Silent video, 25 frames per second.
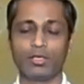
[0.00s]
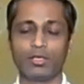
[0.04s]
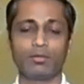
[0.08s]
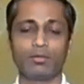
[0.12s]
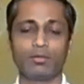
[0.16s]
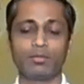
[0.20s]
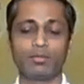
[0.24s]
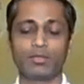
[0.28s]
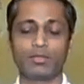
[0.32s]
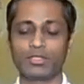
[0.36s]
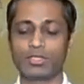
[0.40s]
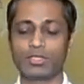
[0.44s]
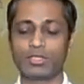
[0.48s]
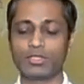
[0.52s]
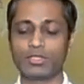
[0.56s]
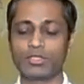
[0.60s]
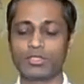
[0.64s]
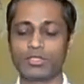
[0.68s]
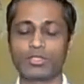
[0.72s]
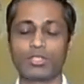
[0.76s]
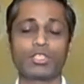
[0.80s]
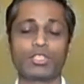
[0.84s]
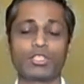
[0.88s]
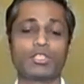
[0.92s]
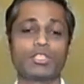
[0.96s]
muscle
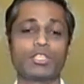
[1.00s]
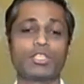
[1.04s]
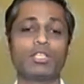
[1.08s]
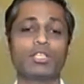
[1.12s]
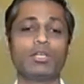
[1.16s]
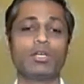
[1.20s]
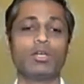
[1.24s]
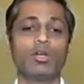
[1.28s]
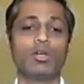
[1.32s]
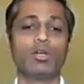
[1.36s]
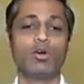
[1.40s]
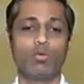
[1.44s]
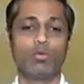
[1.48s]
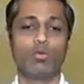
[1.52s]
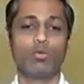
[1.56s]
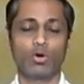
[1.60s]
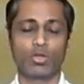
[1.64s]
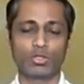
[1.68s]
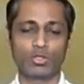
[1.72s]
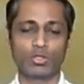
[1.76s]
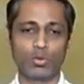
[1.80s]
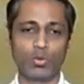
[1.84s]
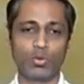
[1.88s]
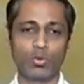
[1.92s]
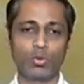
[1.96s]
stretching for the
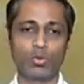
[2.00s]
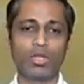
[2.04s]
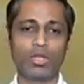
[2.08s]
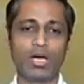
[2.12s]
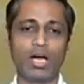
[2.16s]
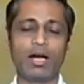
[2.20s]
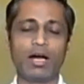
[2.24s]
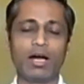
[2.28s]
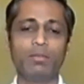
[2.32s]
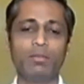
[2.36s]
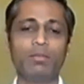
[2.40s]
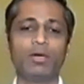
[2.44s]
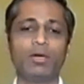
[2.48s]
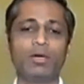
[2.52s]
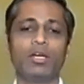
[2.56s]
whole arm,